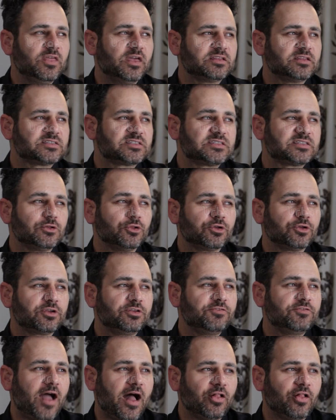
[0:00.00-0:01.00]
that
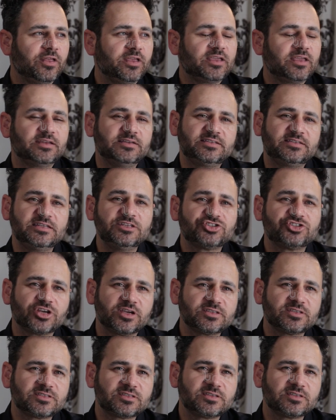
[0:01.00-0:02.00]
Silicon Valley can teach
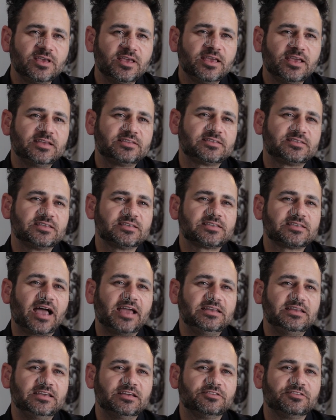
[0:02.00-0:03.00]
us, it's this
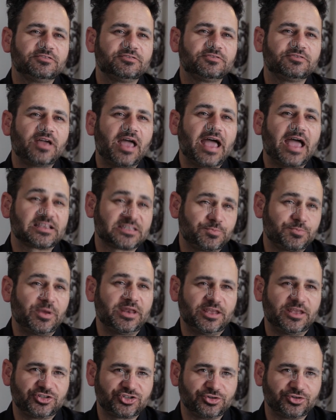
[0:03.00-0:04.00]
idea of
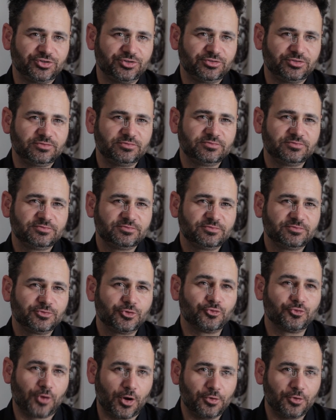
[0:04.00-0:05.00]
exponential
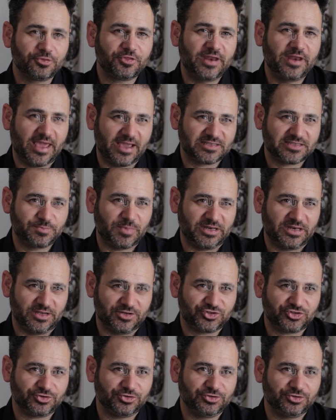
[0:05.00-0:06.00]
growth and
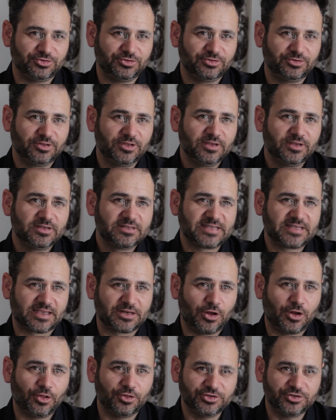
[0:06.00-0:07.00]
exponential
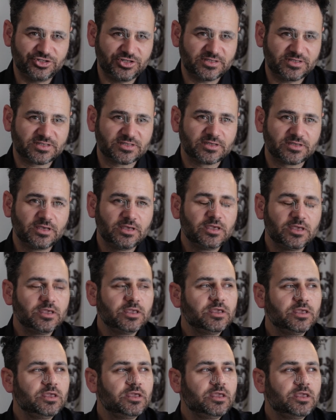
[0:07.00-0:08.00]
technologies.
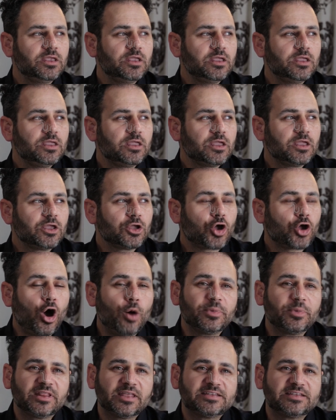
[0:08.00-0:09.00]

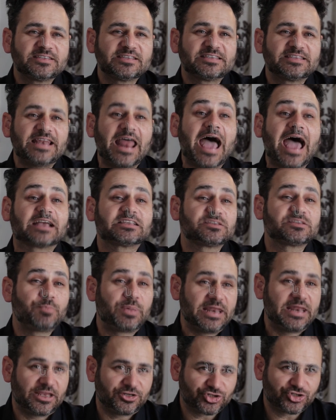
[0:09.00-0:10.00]
Common Lands is an
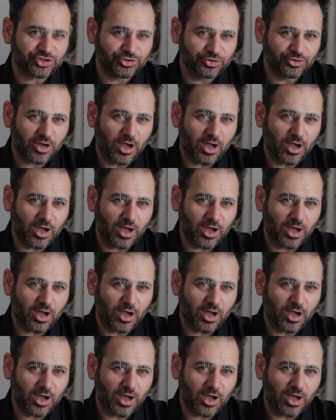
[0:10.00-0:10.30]
exponential